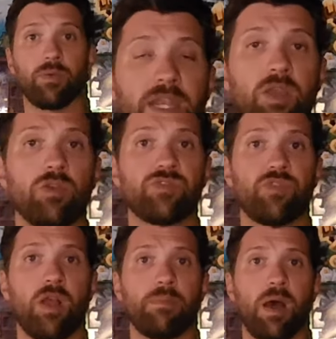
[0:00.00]
And it goes
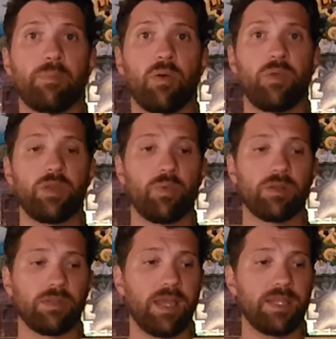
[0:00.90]
from a point
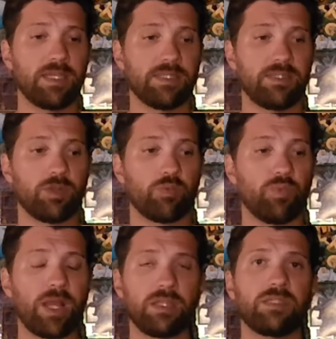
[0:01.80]
where Light is
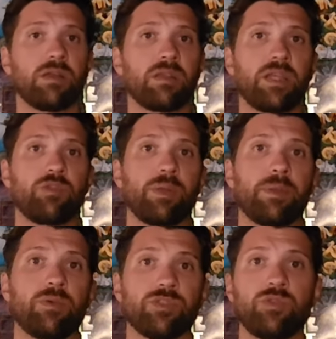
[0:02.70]
directly targeting
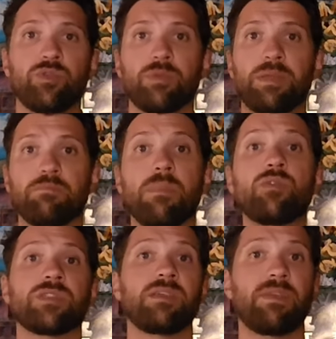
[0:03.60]
criminals who could be
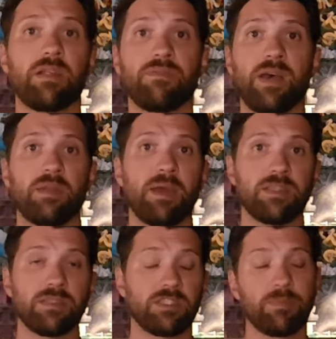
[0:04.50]
mostly verified by
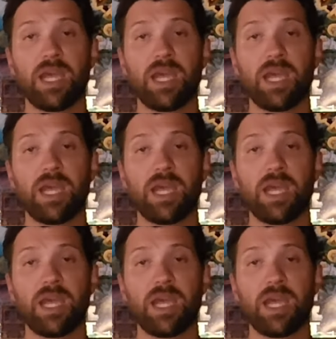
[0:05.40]
the system,